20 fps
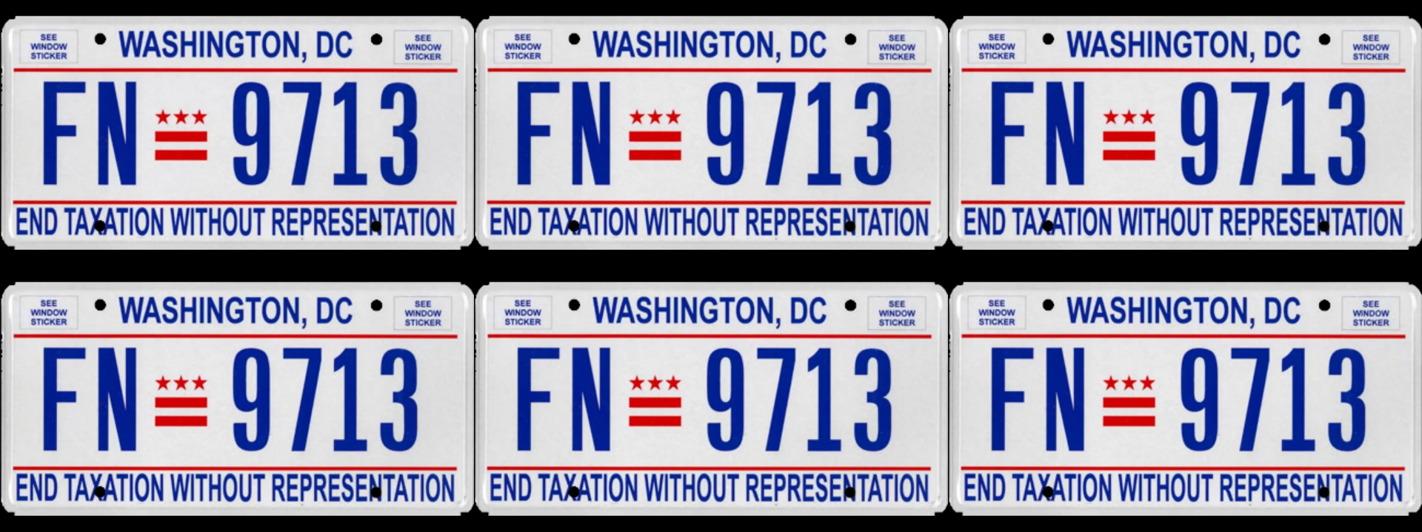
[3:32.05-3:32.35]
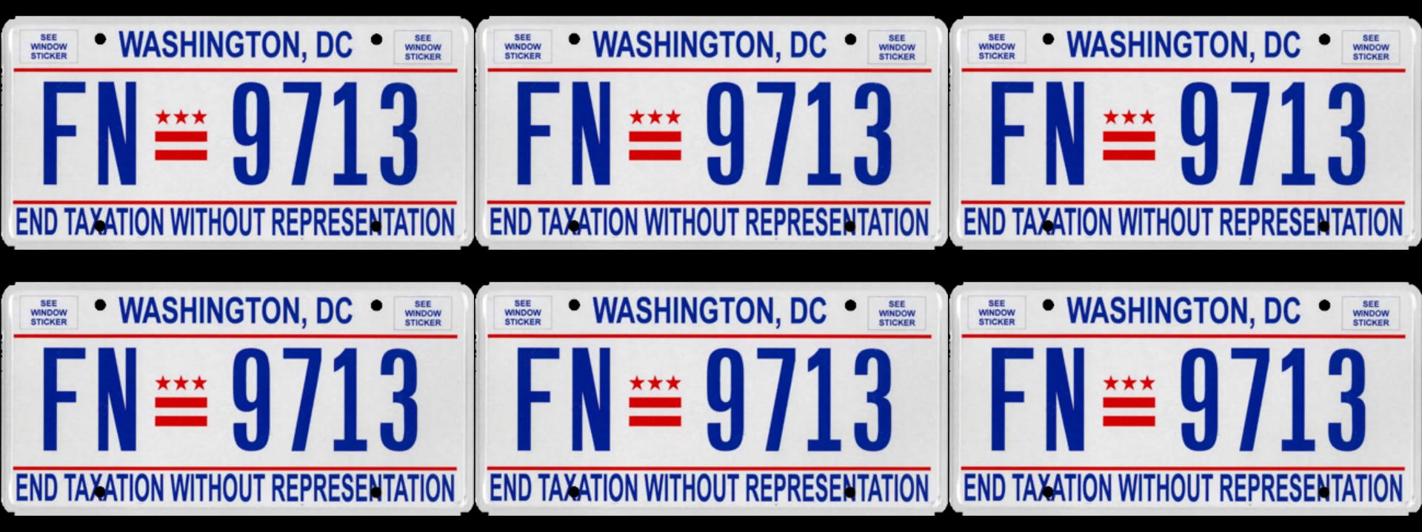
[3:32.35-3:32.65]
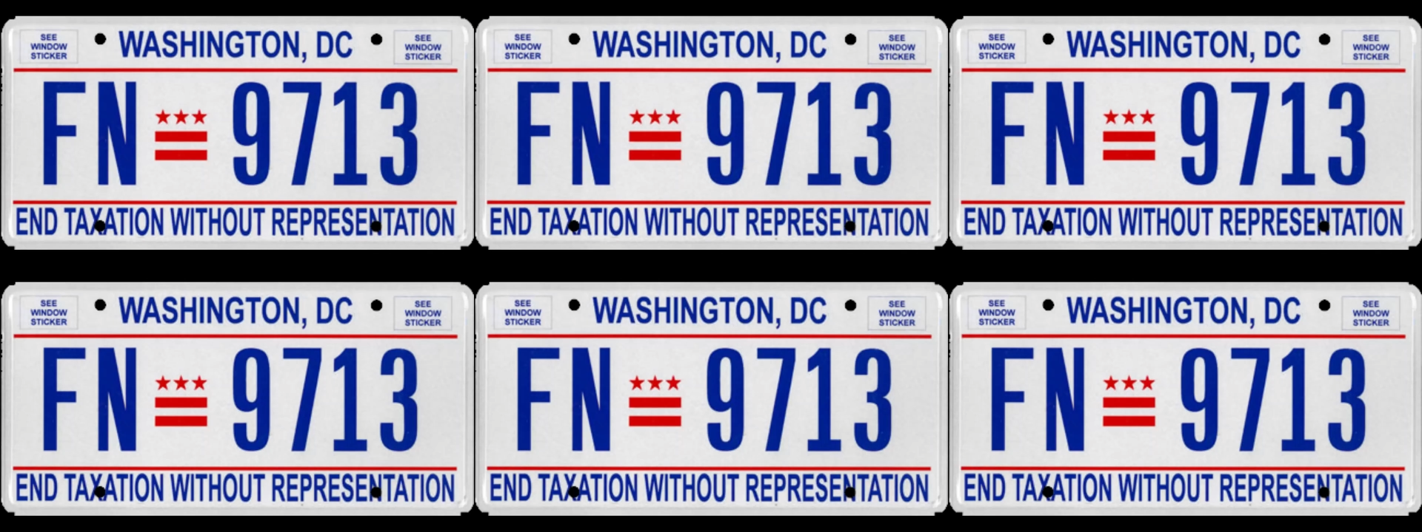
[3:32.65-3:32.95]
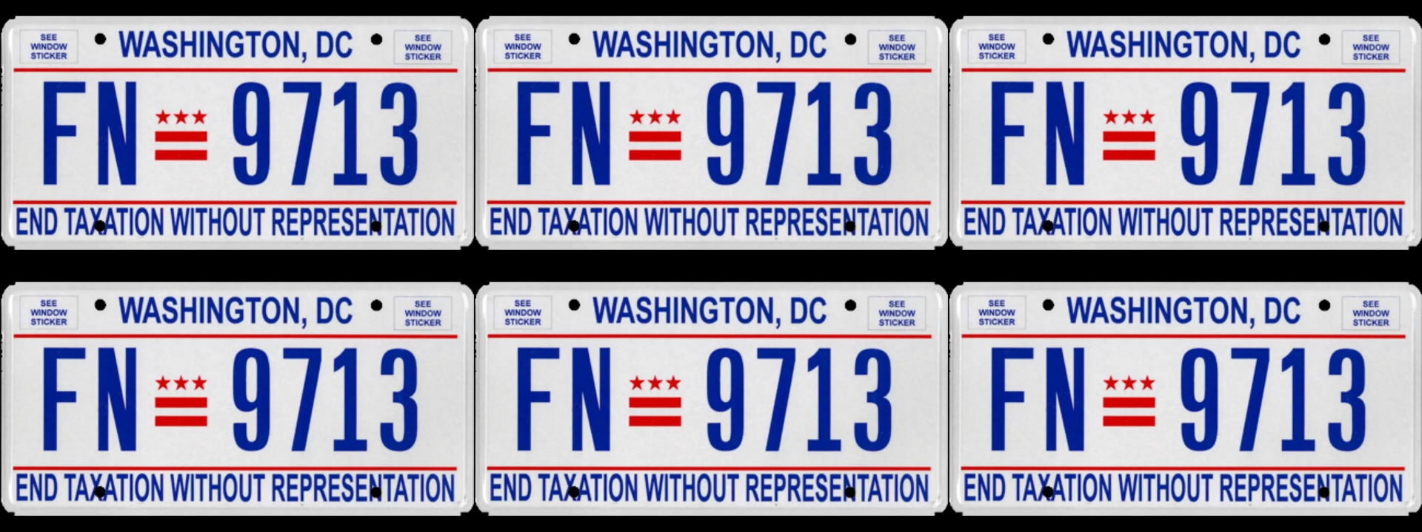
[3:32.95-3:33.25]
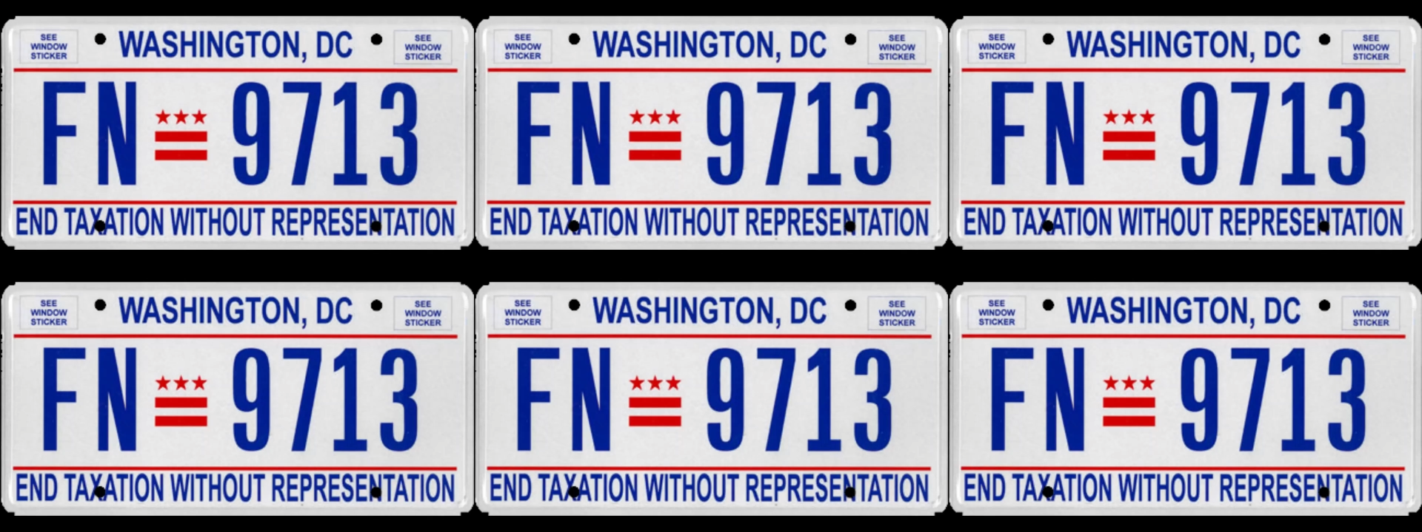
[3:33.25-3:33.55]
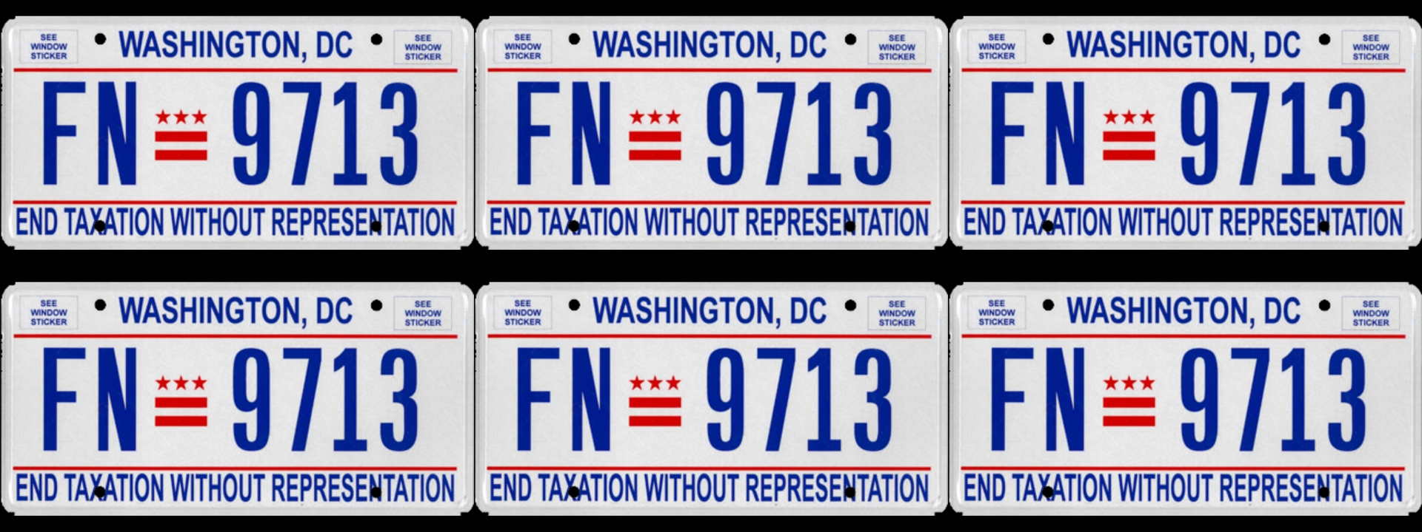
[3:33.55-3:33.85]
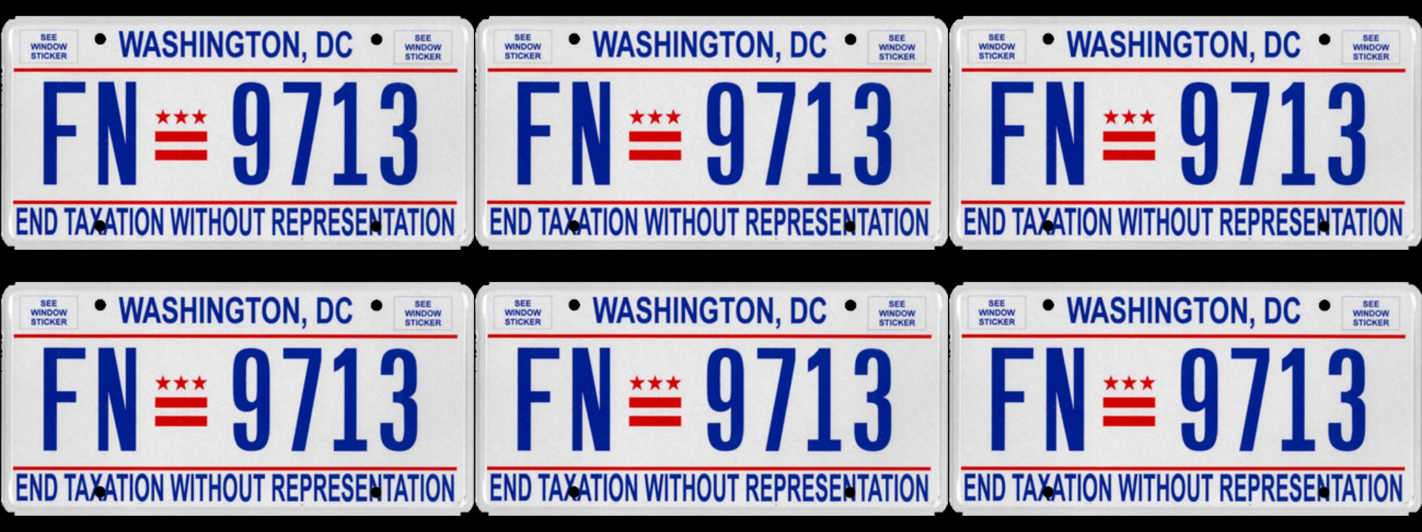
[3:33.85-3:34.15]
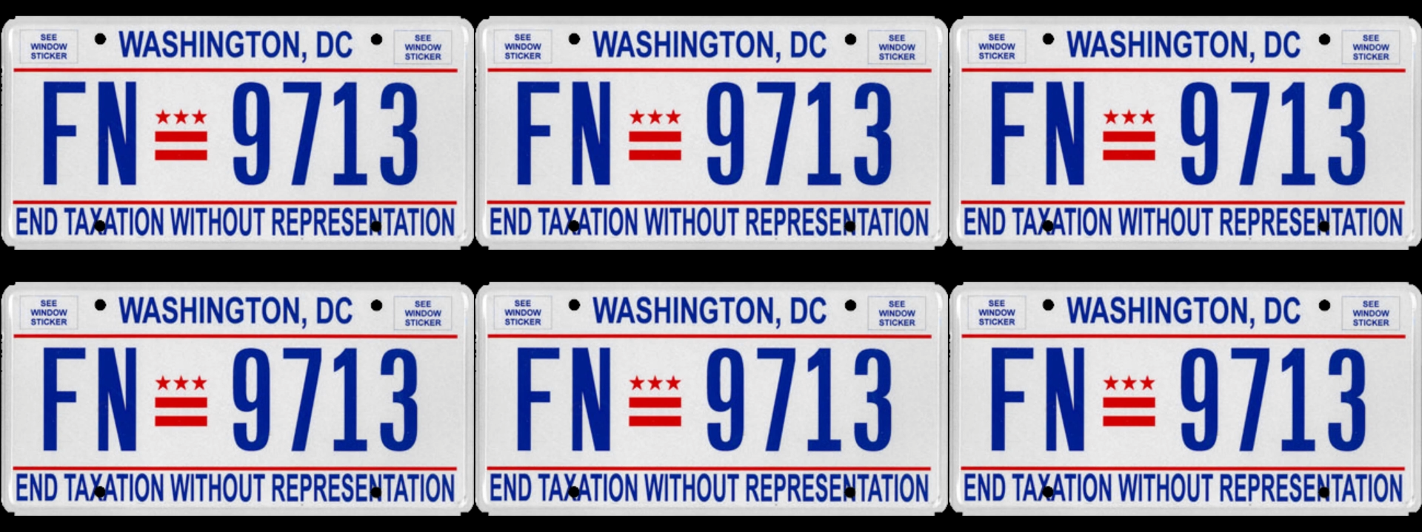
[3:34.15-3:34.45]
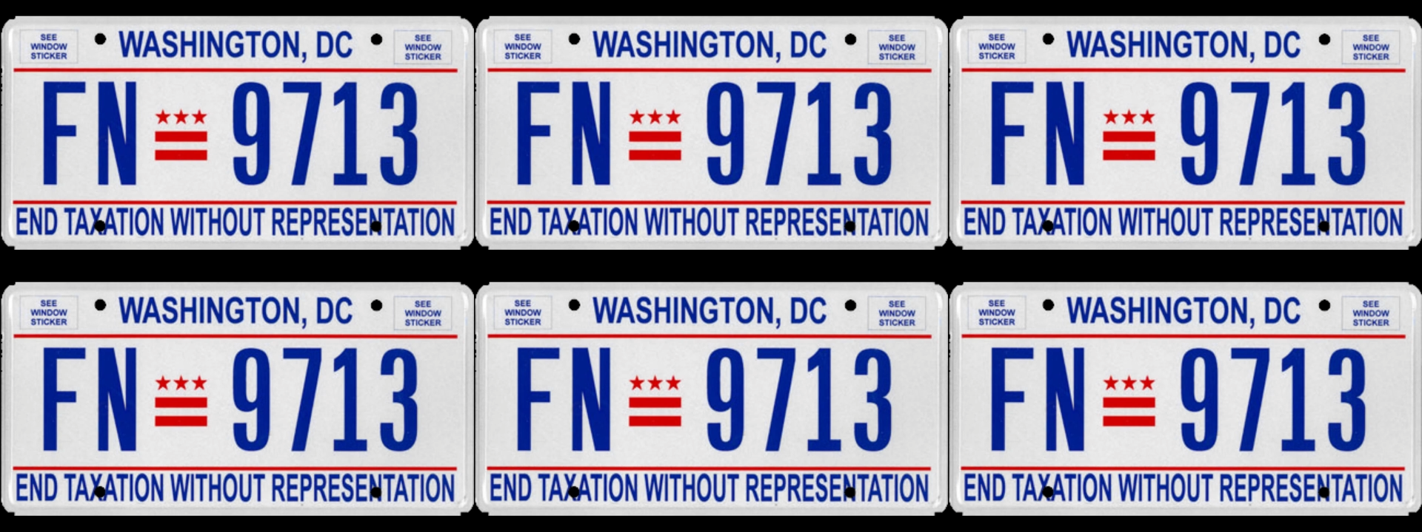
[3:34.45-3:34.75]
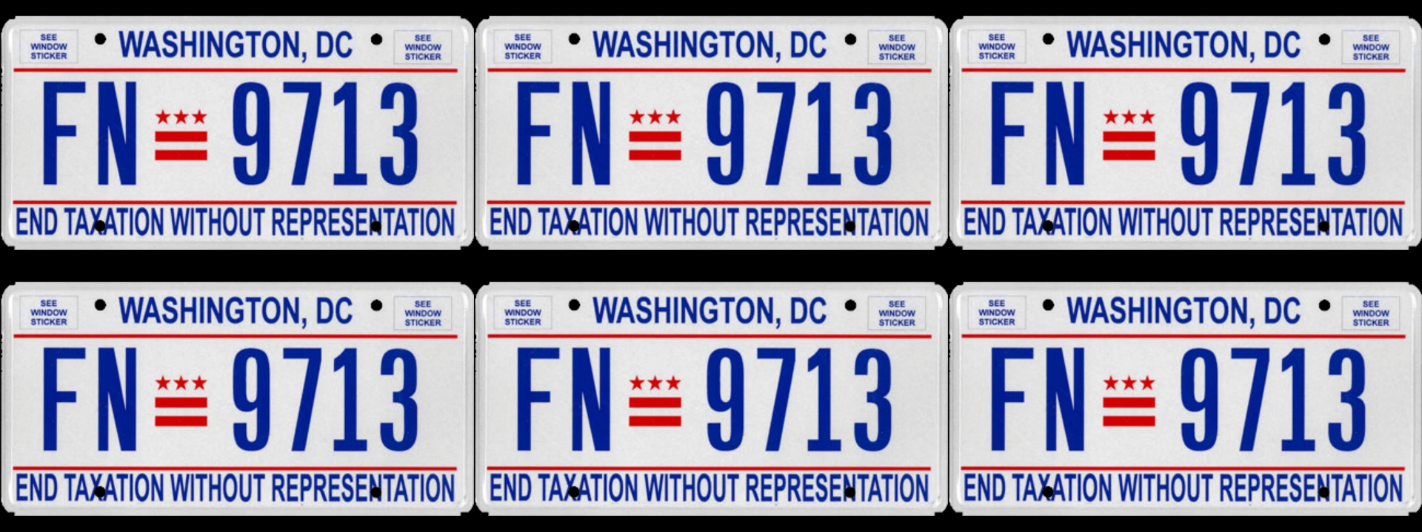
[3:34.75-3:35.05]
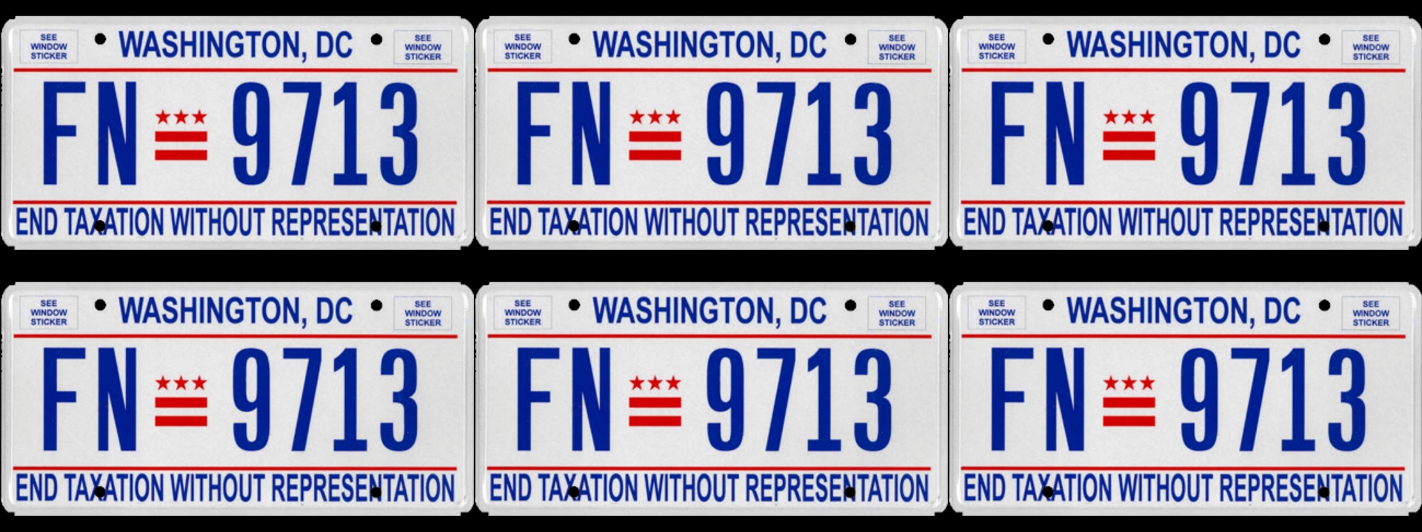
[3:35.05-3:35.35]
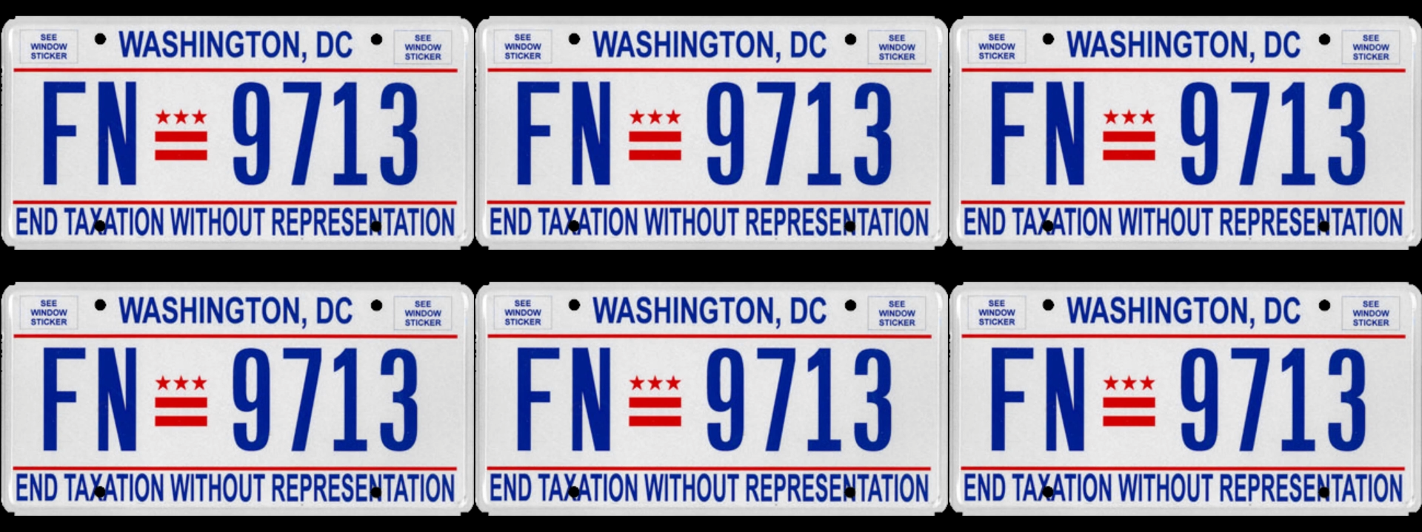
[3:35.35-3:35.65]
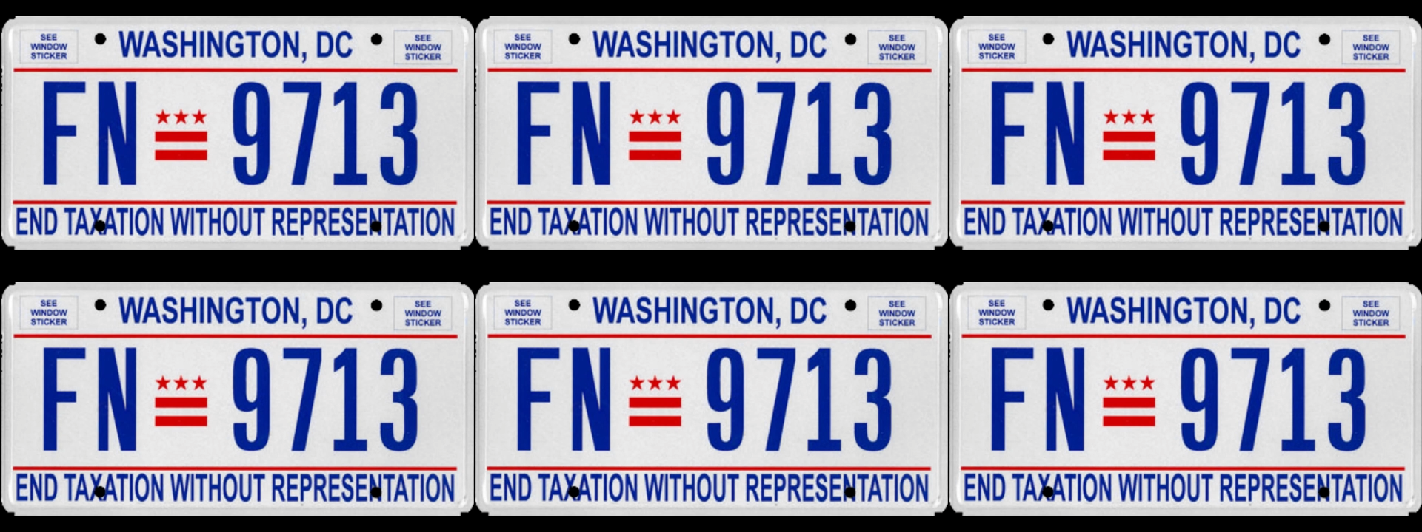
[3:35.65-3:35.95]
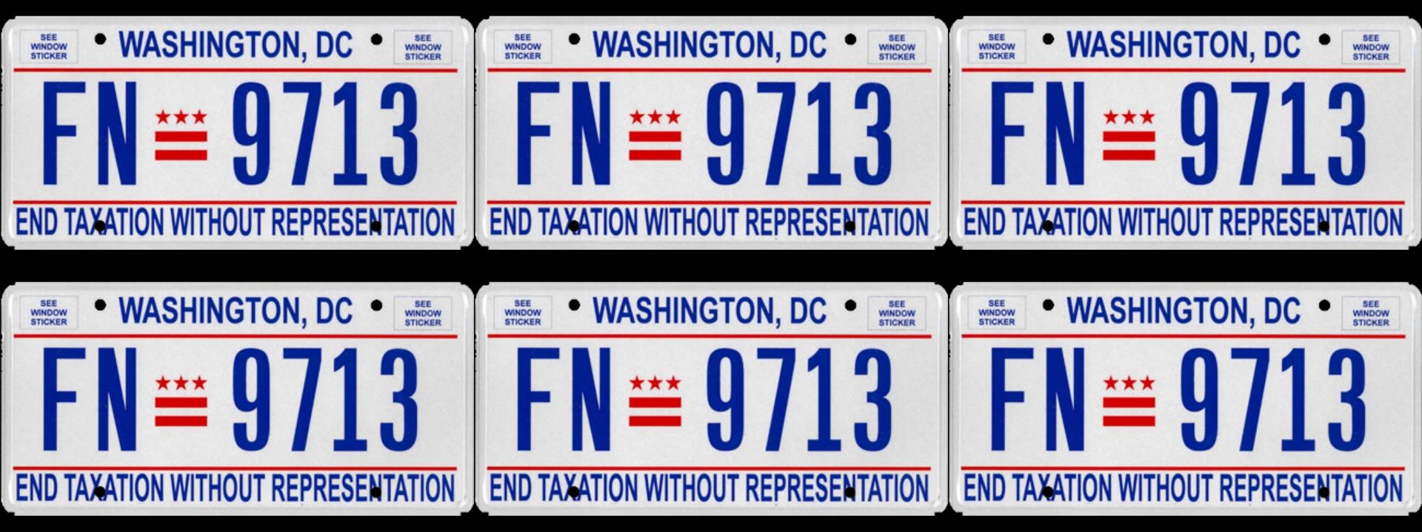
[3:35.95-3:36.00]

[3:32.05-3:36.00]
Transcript: [unreadable: no face in view]